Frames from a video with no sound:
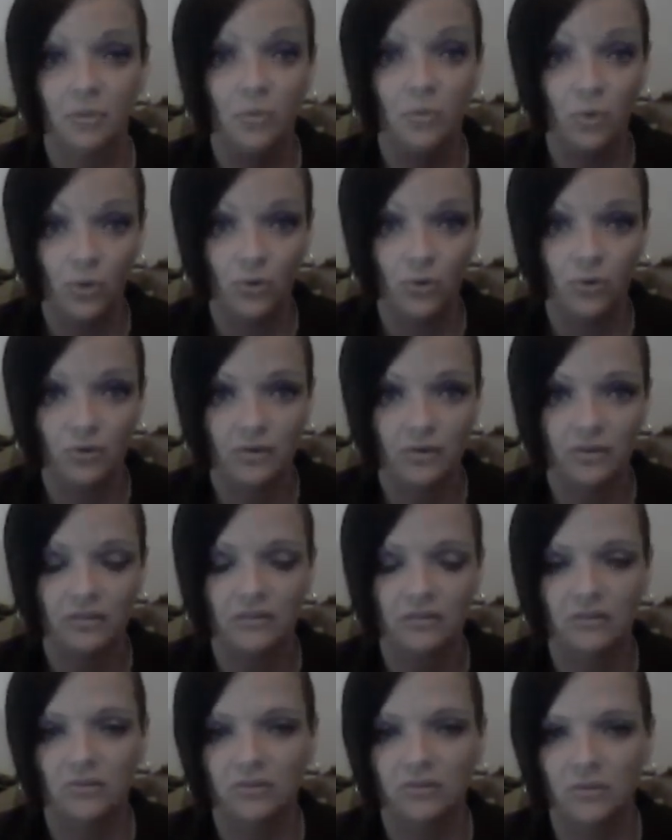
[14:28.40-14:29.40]
the
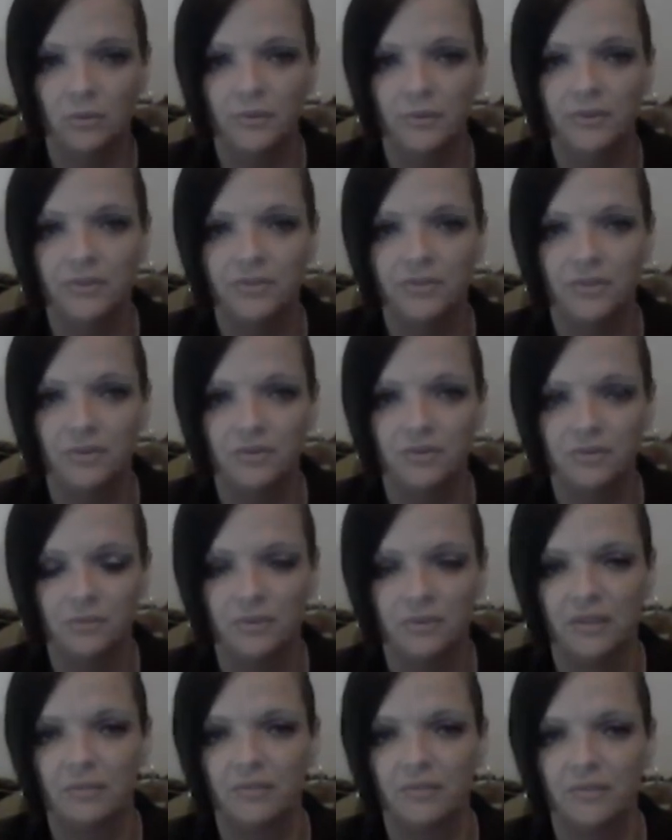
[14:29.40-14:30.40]
word or going to
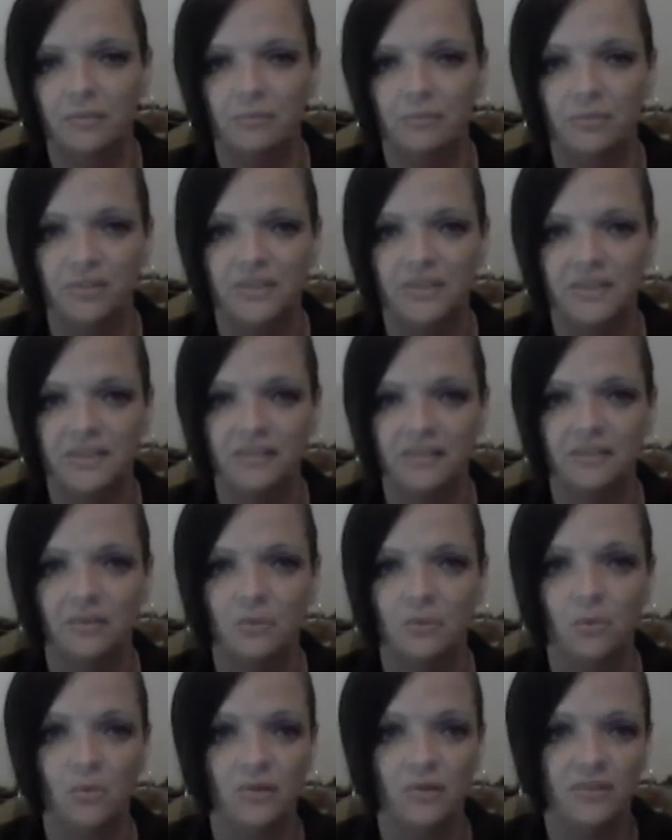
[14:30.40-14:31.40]
church or whatever in
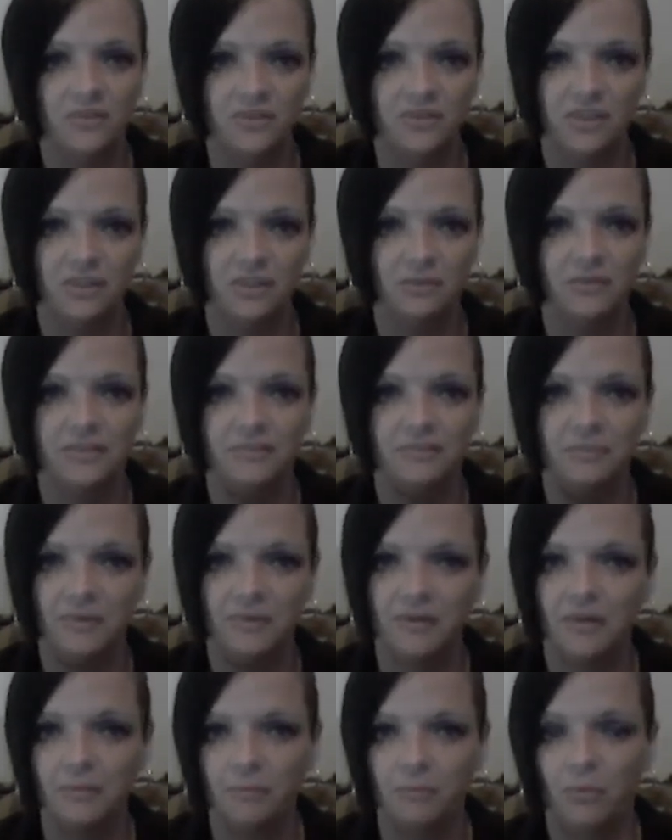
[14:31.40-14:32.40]
prison or in jail is
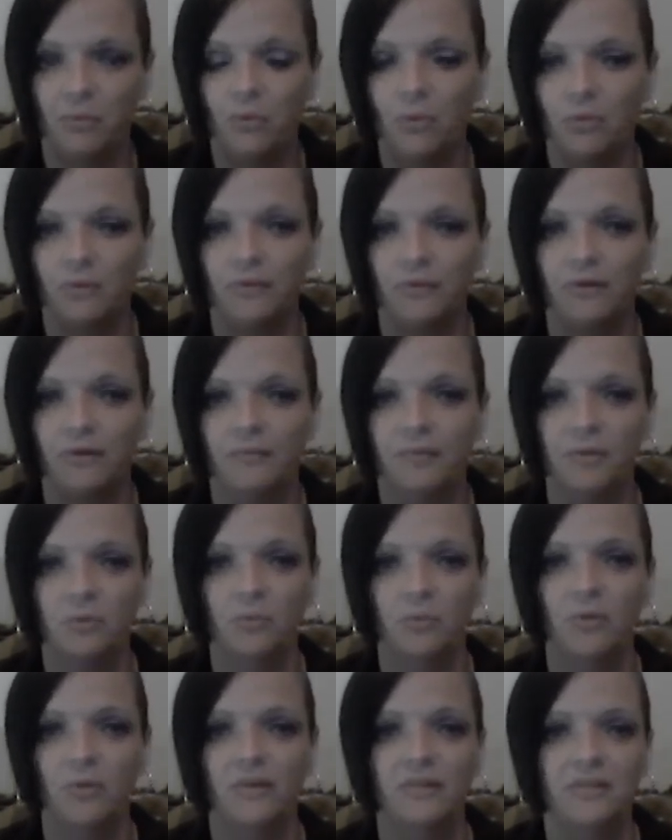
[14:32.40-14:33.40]
very important if
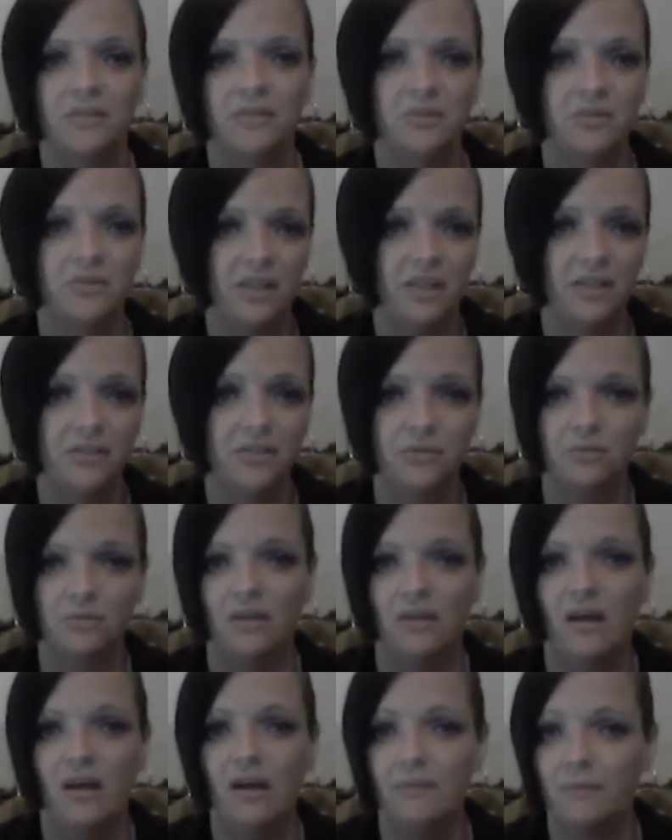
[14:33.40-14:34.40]
you're wanting to change
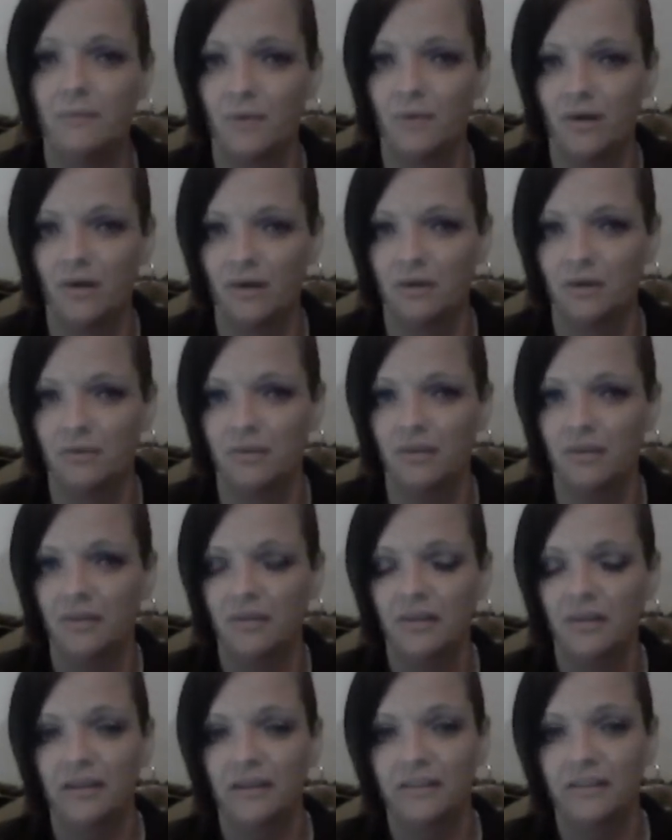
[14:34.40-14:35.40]
your life around
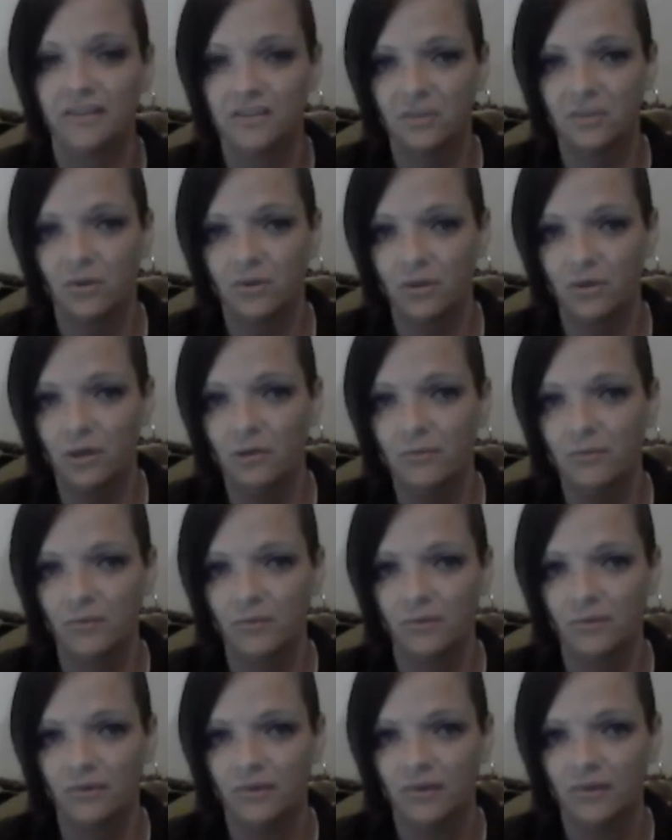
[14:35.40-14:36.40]
and start
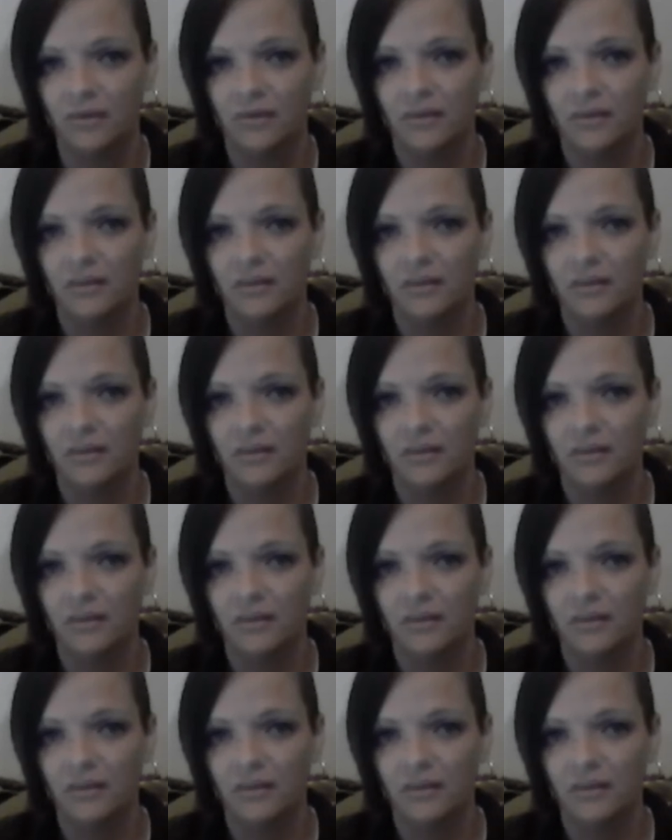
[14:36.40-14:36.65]
over.